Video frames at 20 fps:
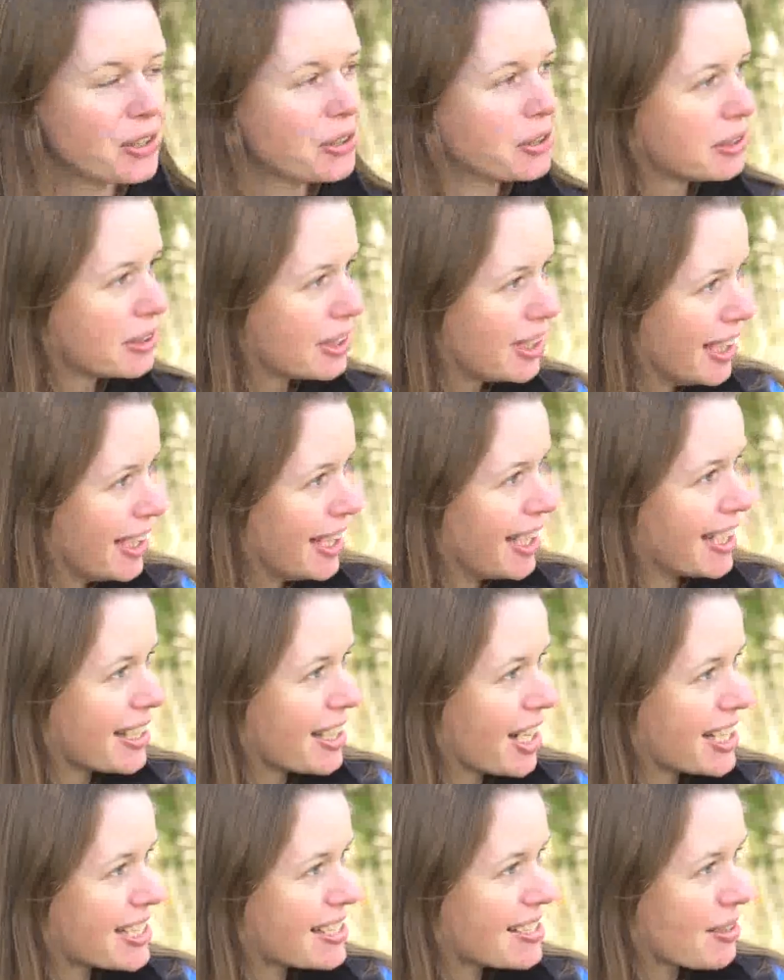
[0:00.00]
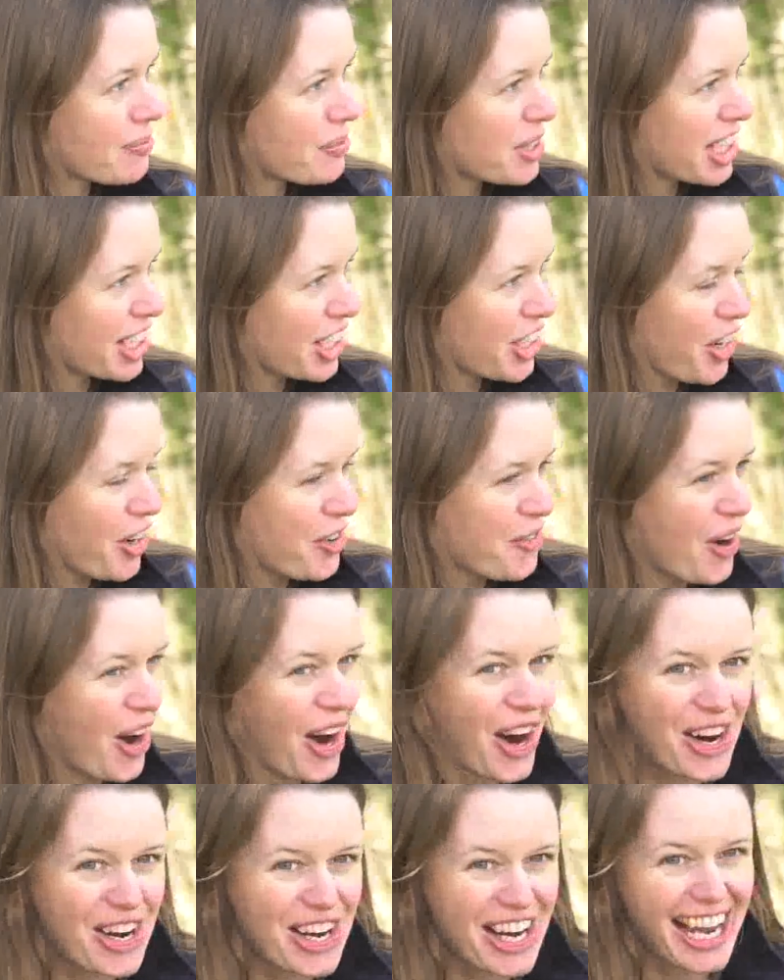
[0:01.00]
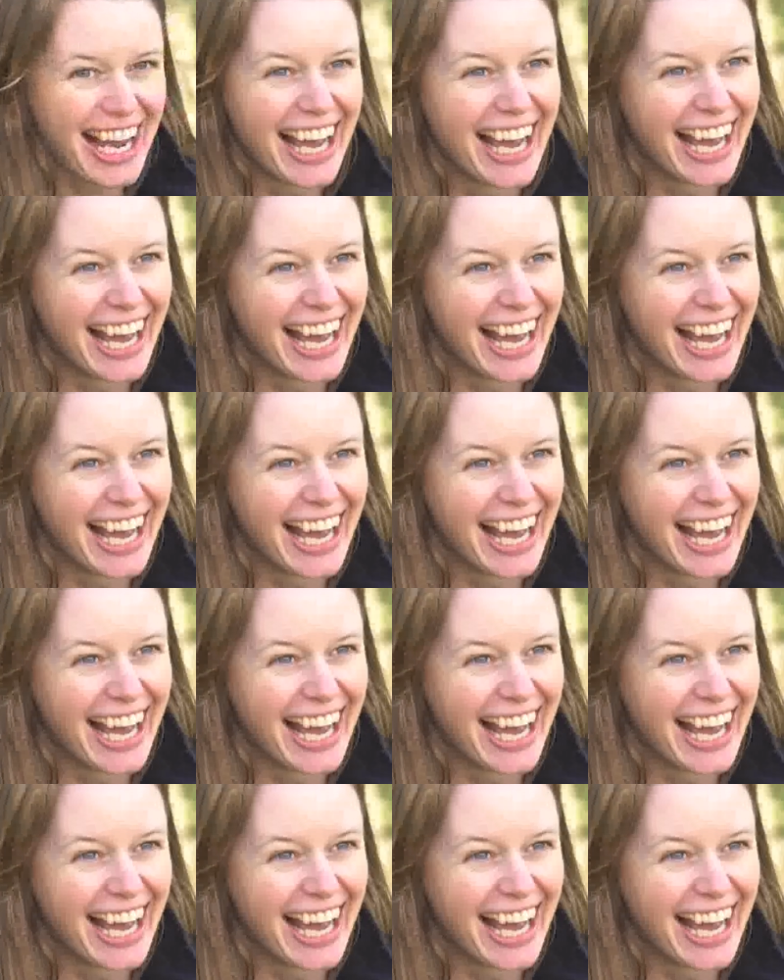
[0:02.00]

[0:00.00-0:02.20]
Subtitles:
oh, yeah, is something going to go wrong?